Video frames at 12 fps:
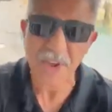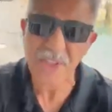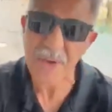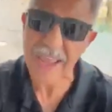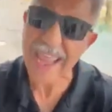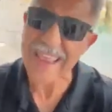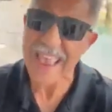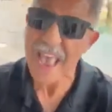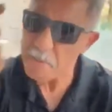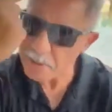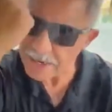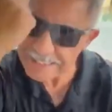40 bucks to
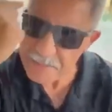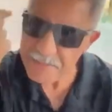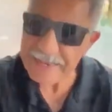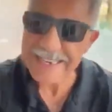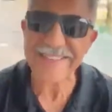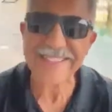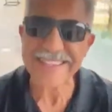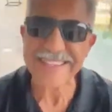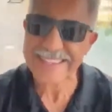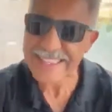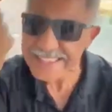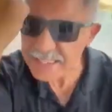join, 9.95 a
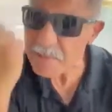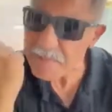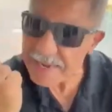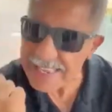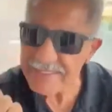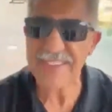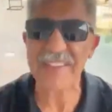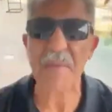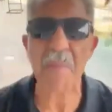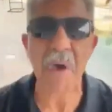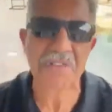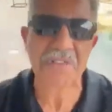month. I said out that already.
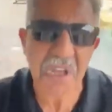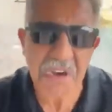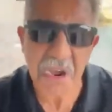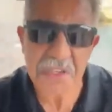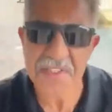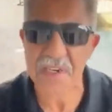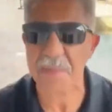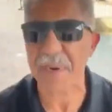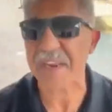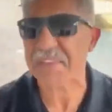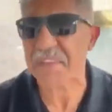He's going full